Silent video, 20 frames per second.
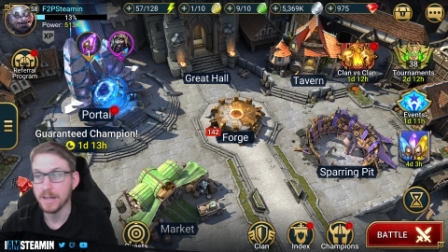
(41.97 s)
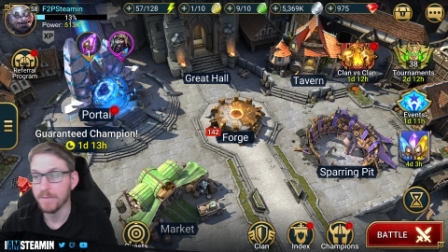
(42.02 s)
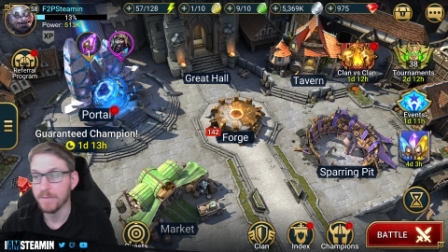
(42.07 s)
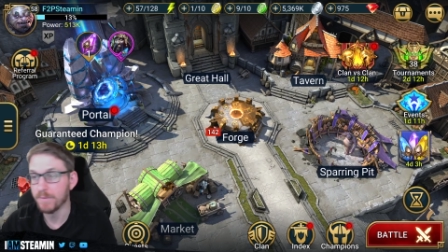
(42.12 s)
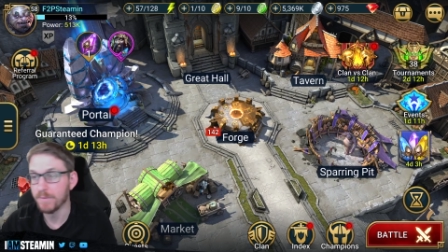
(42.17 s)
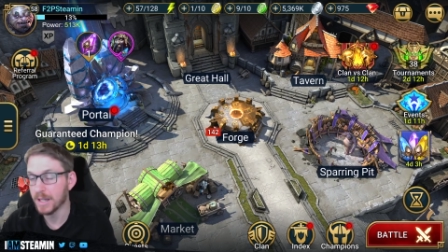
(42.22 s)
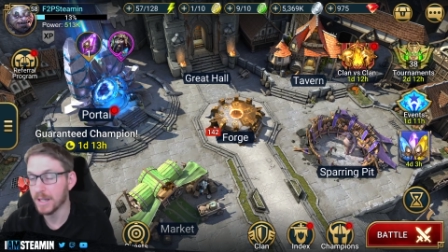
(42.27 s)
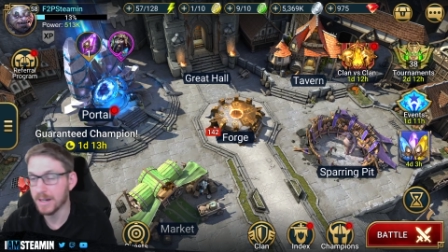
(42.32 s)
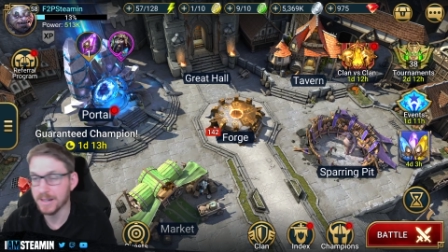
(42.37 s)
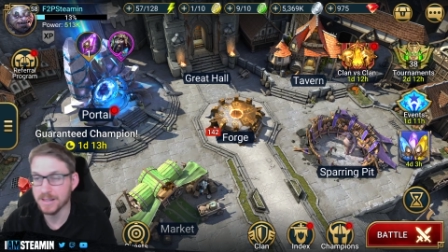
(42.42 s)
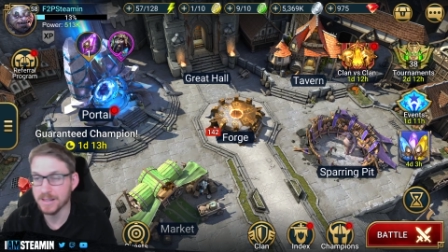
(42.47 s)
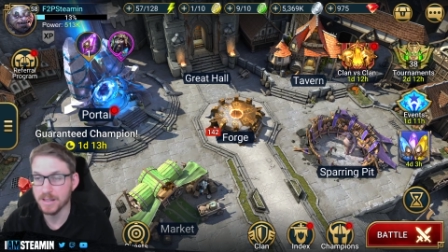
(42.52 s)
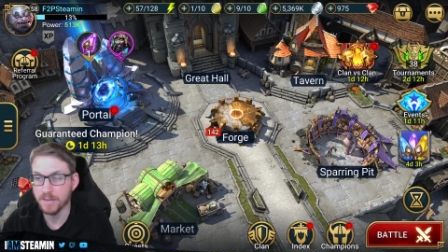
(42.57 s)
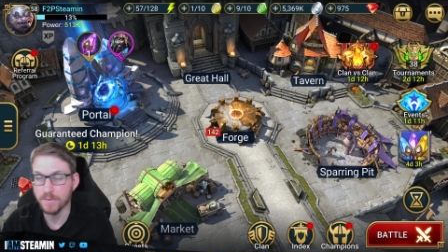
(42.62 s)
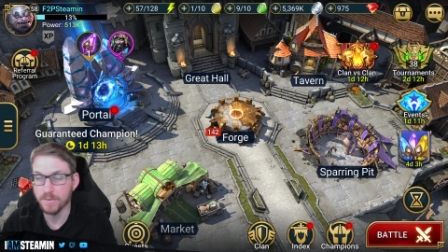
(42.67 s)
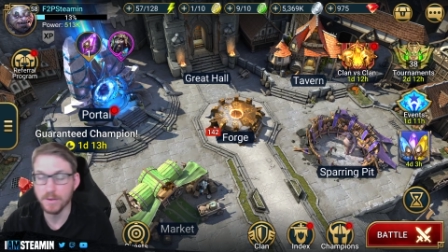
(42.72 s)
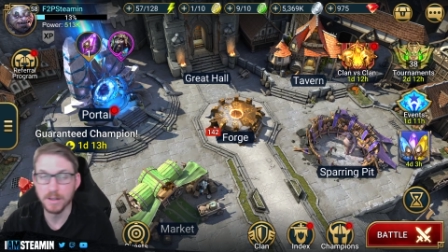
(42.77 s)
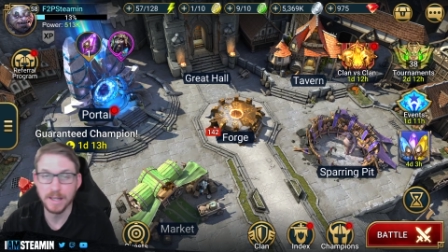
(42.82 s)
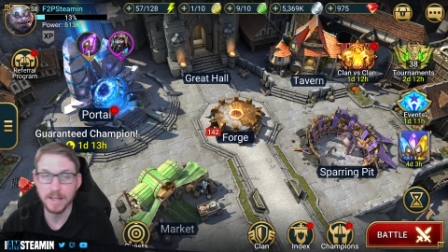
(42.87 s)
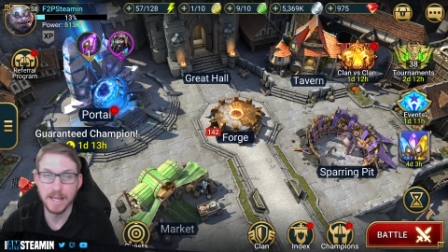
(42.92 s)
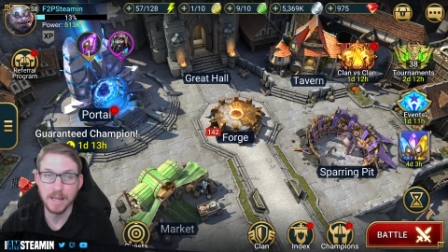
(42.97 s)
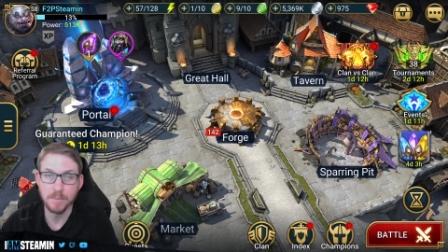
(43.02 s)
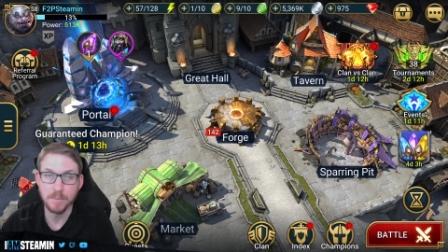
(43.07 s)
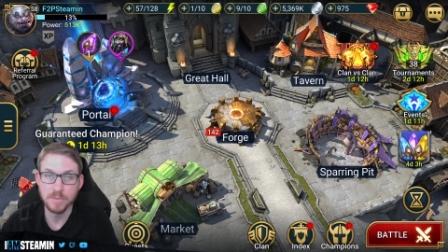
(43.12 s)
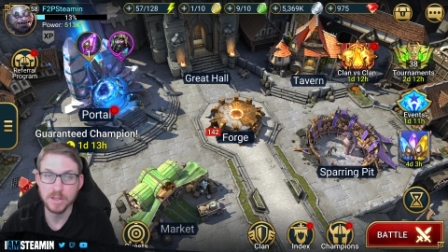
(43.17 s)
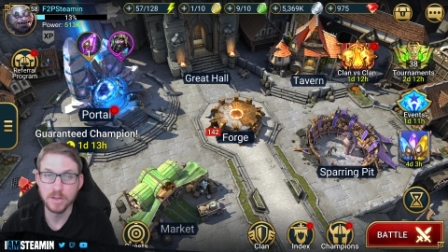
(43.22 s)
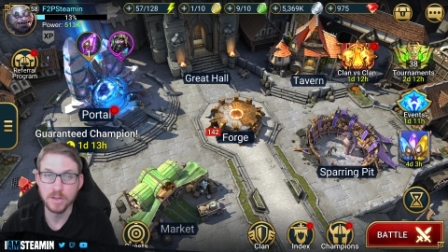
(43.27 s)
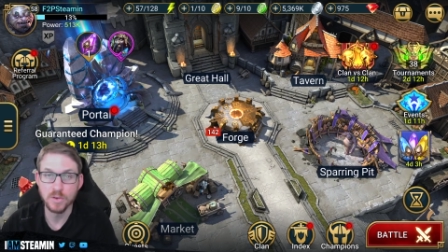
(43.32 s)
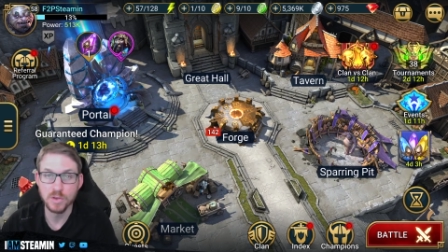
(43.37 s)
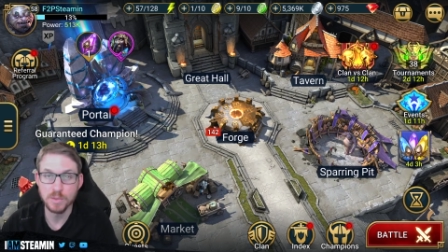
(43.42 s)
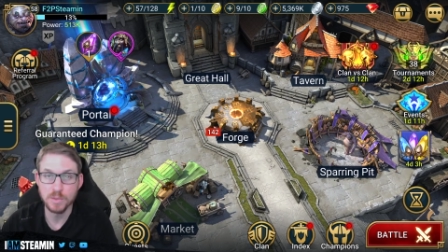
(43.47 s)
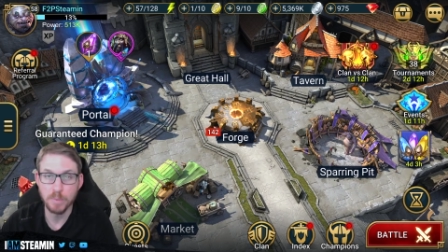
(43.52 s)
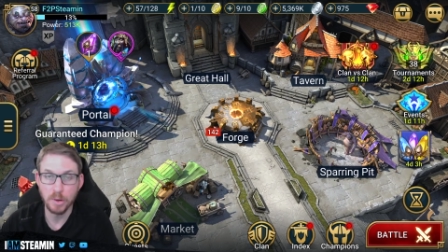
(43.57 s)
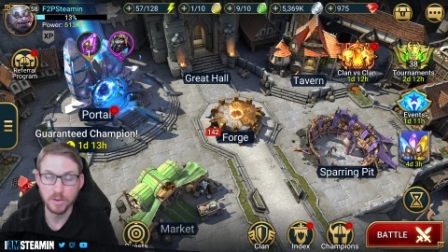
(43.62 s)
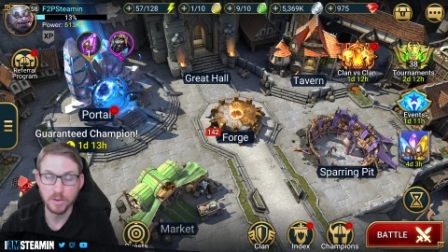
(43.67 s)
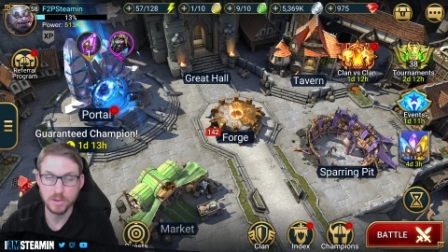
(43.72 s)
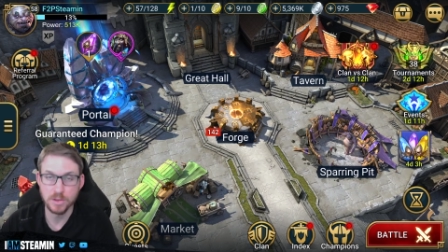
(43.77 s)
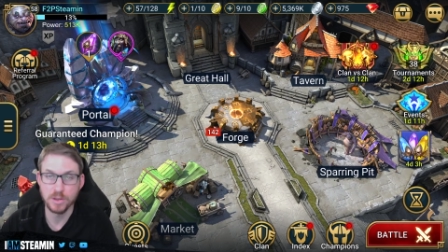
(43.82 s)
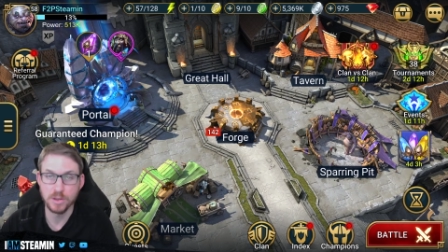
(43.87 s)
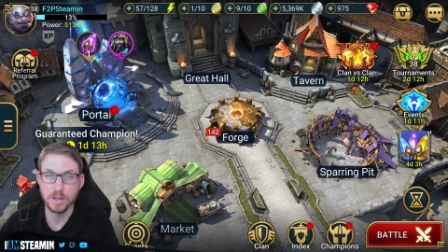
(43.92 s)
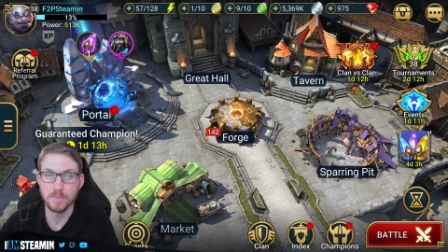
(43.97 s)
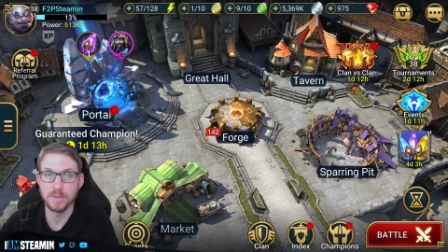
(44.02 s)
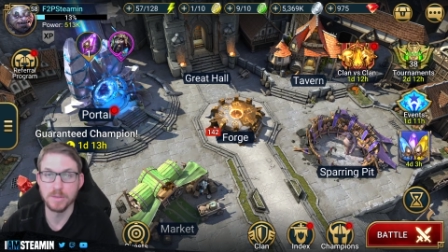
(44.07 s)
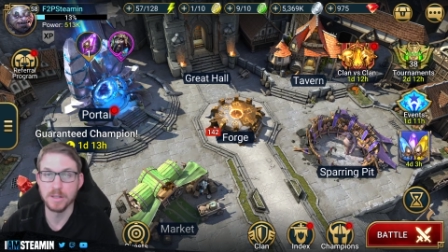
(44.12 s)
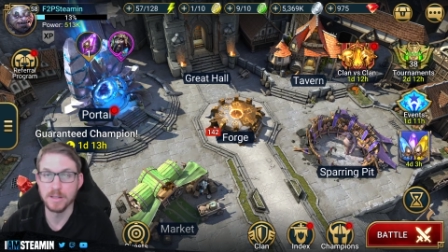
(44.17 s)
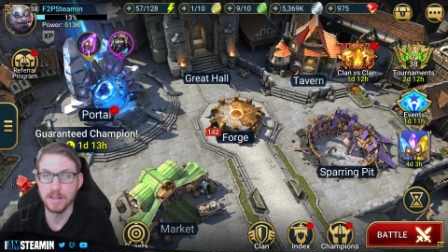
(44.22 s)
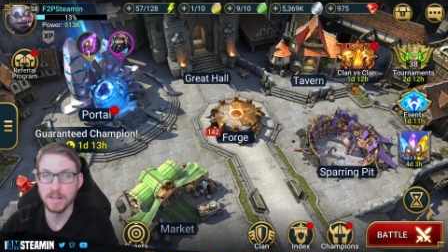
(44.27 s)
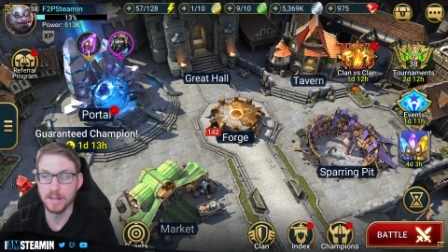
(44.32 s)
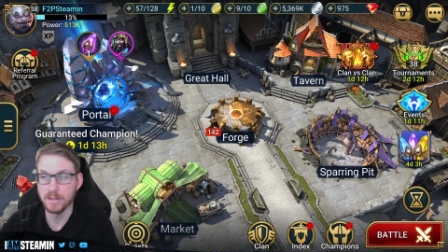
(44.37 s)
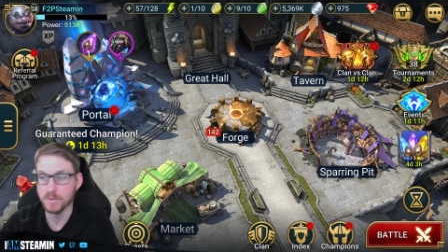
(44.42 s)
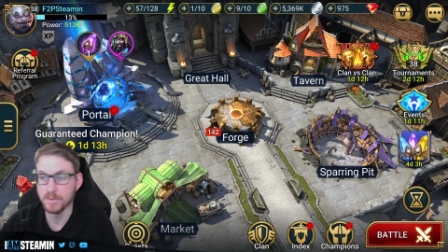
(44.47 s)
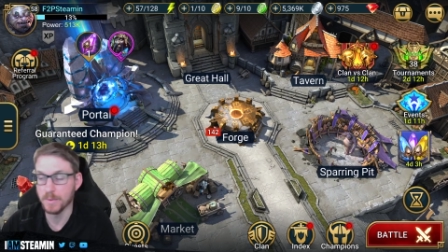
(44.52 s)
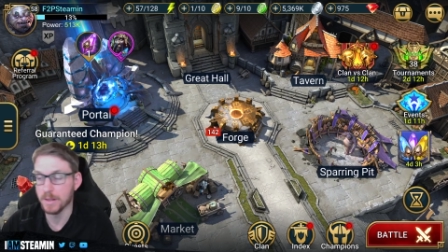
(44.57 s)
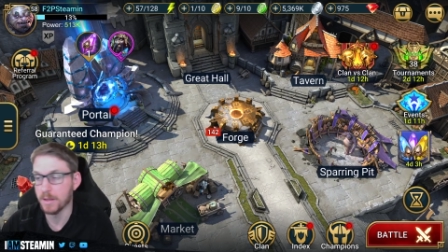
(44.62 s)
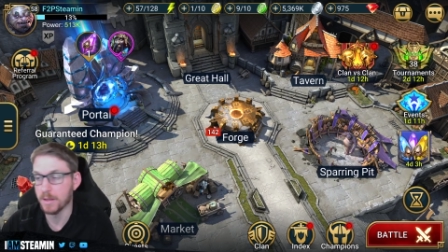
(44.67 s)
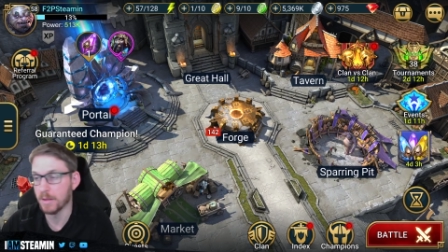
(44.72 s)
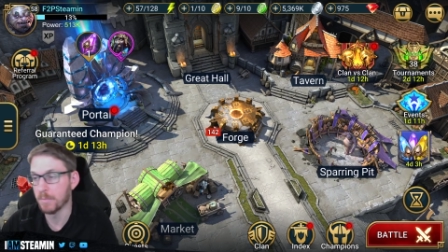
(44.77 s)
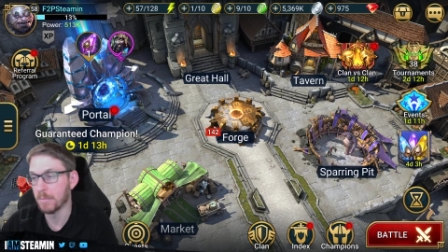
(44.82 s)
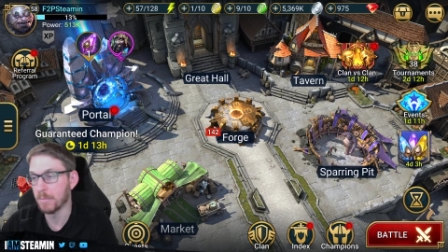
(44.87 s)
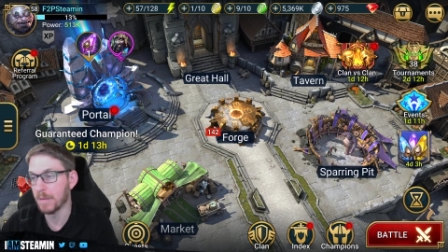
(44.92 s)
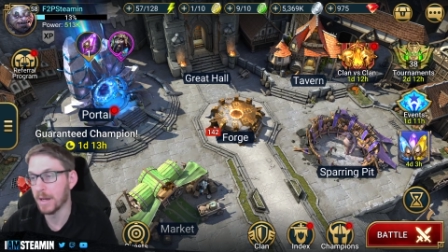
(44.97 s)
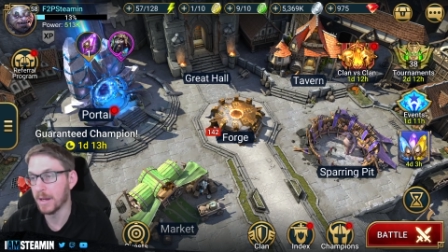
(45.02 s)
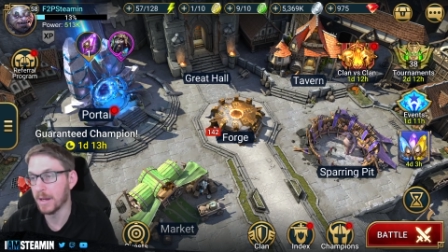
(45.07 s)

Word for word: various different games to do sponsorships and things with them.